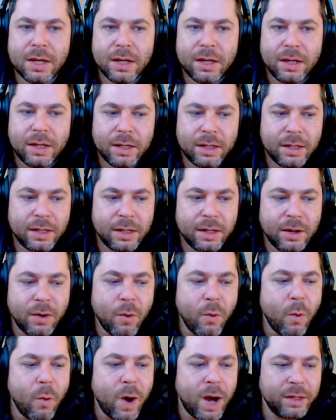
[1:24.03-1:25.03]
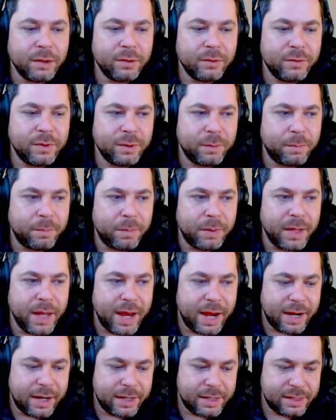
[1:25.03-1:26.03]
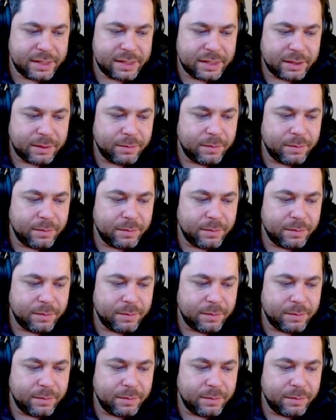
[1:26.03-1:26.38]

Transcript: One of the players,